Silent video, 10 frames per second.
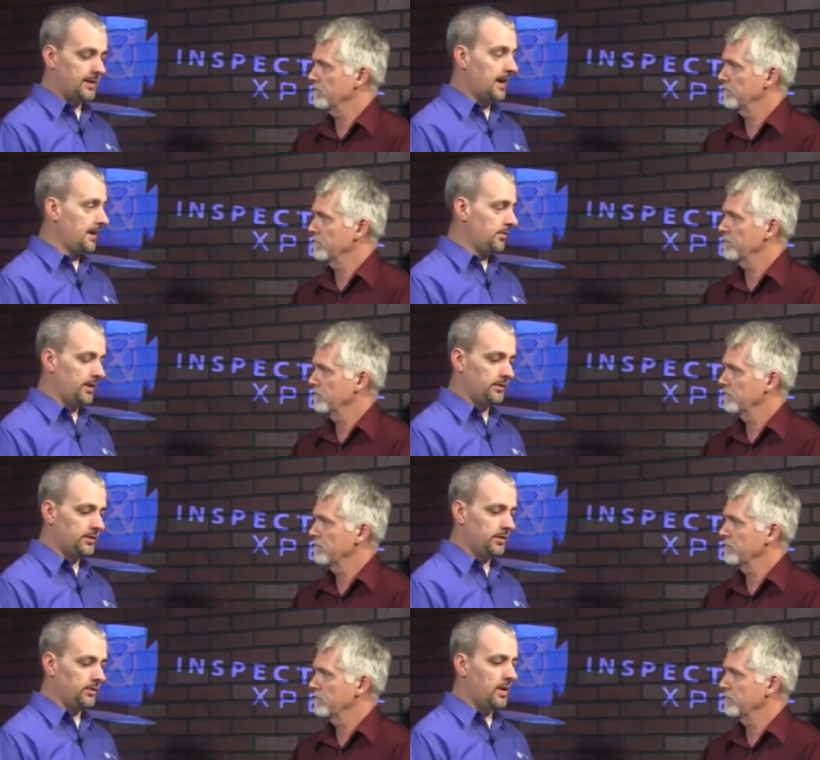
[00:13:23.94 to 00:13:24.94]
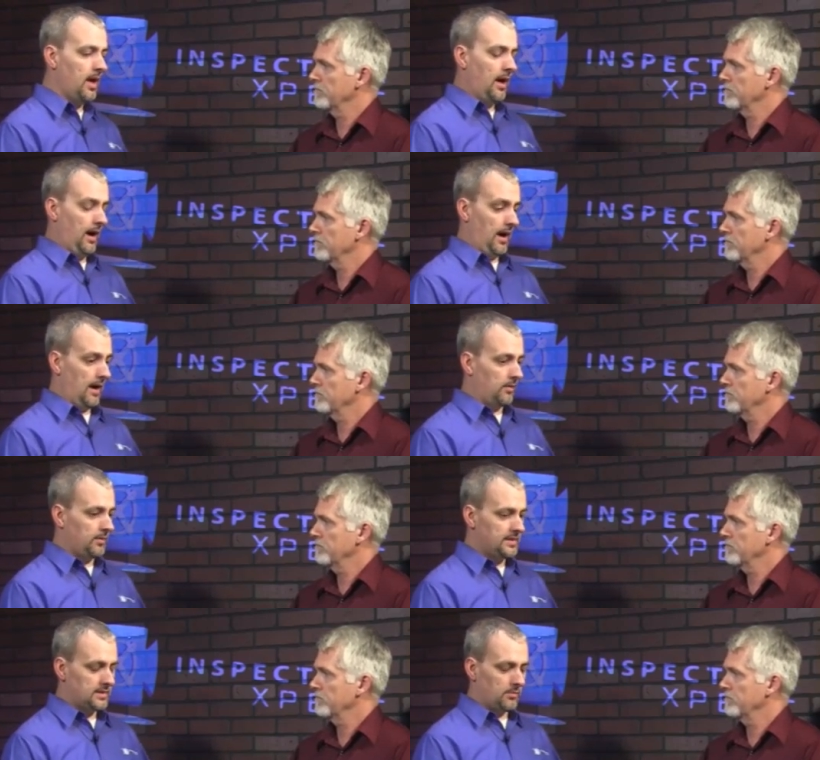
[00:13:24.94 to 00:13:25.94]
Speaker 1: 9102. We
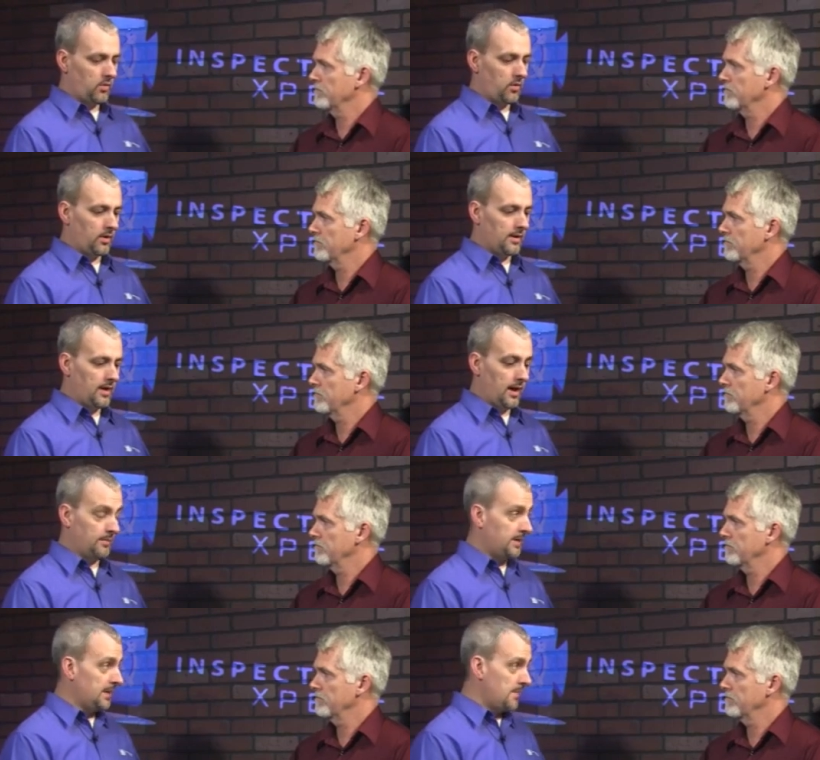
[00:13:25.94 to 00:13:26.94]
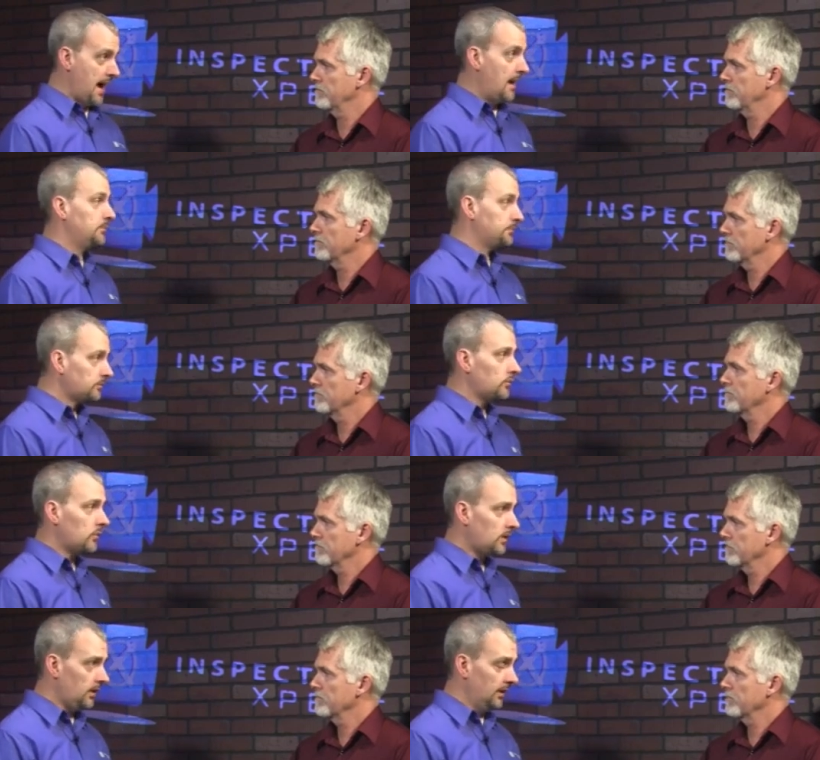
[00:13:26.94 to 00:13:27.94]
support PPAP.
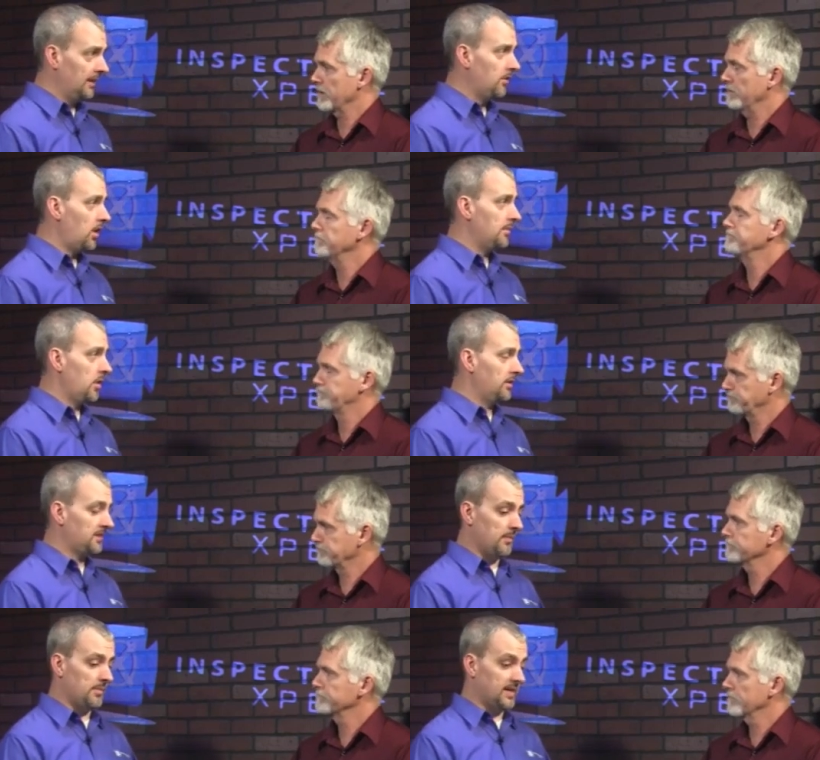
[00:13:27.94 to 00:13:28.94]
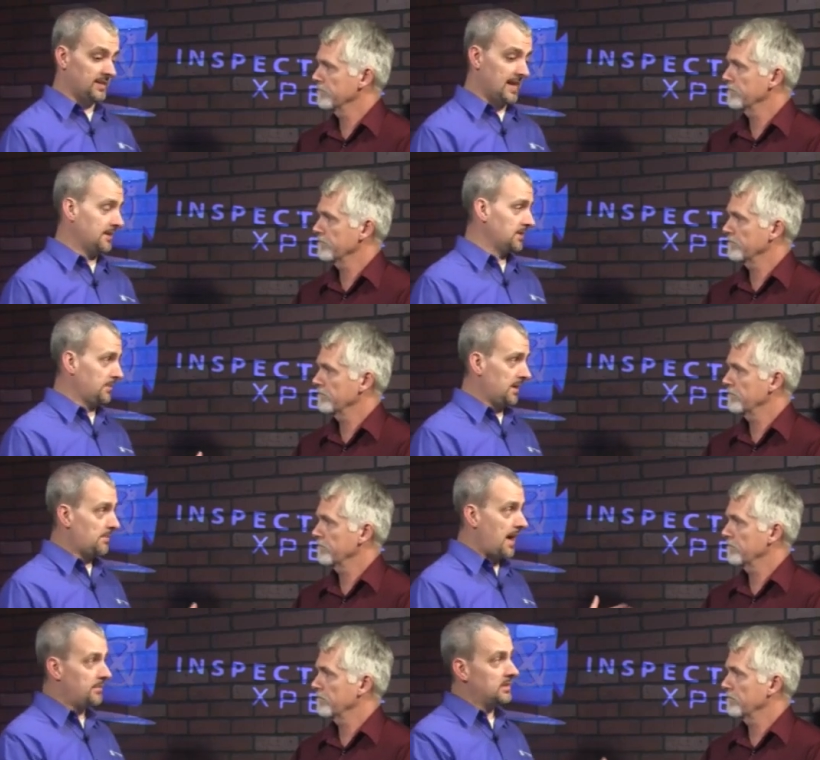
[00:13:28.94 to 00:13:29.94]
A lot of automotive companies, and actually
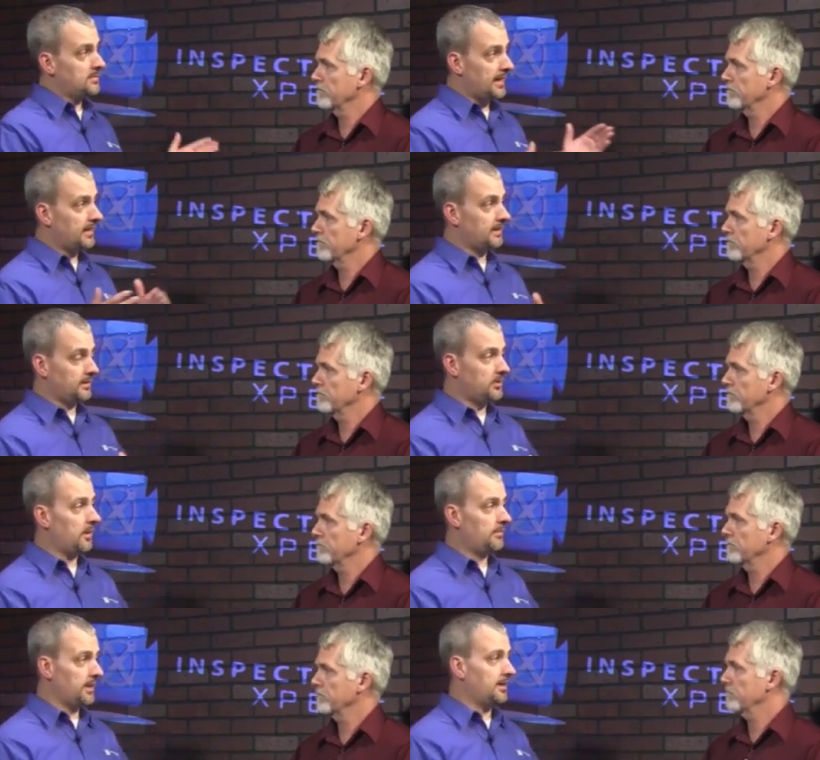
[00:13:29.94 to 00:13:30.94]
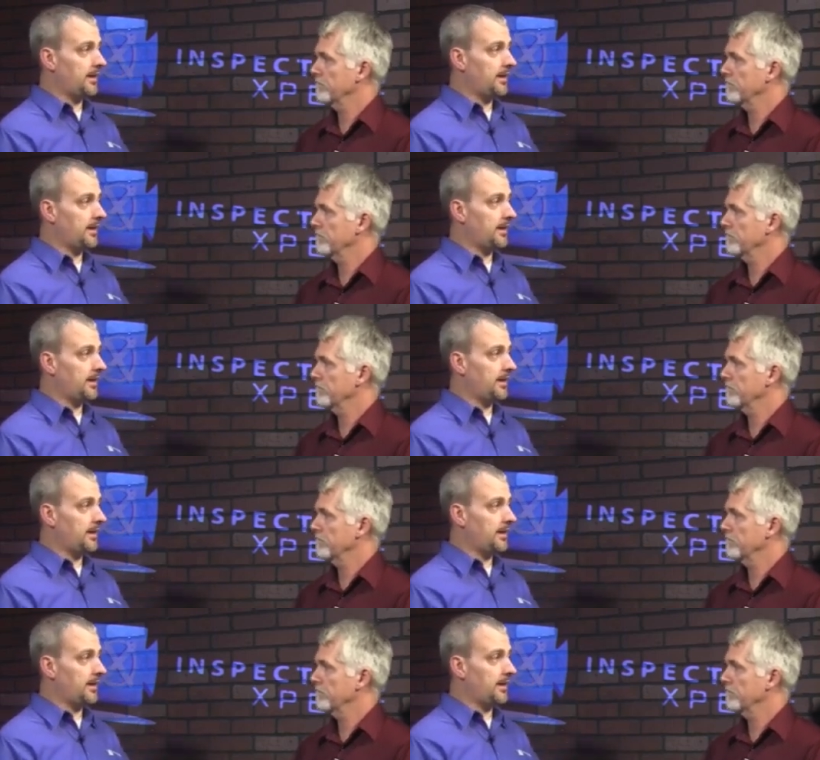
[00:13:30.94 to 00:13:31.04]
PPAP is making the jump into